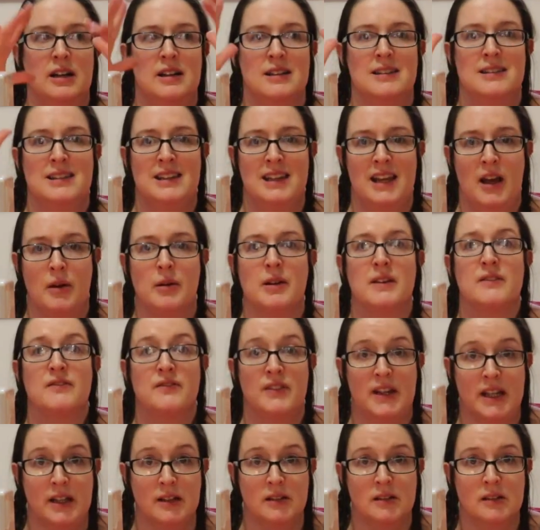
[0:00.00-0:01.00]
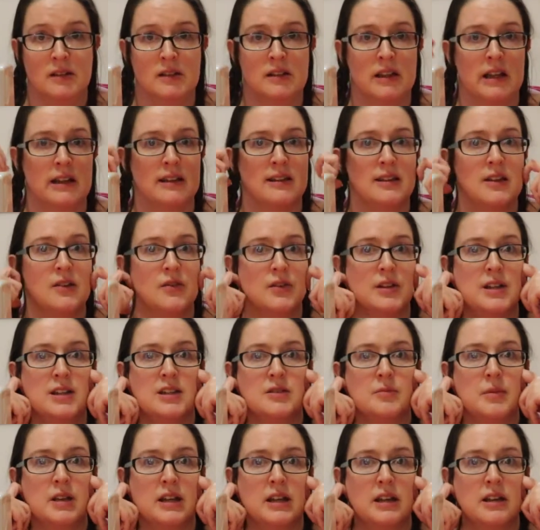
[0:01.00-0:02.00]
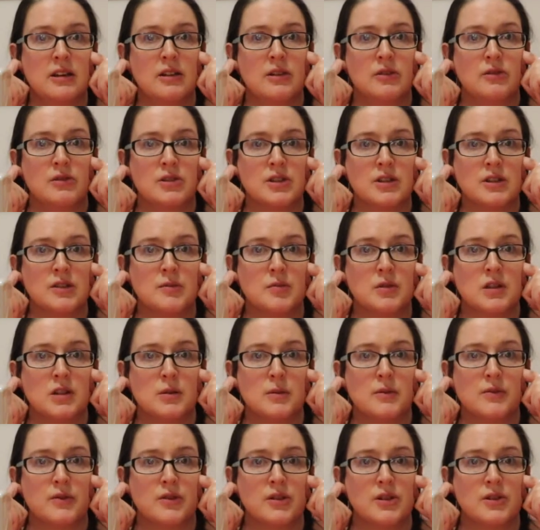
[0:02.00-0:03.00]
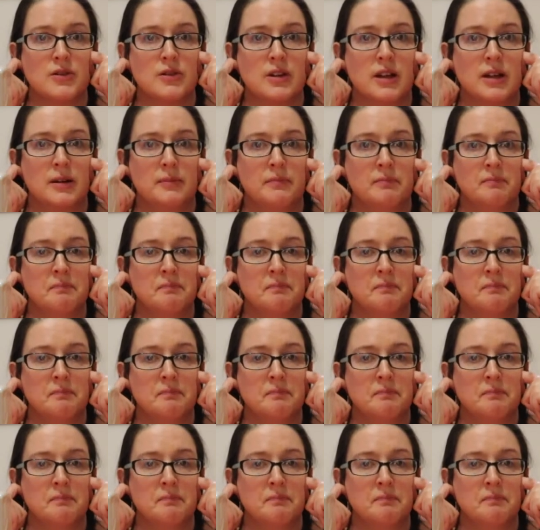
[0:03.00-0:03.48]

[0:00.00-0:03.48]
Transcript: see how it feels, and see if I need to make any other adjustments before I do that.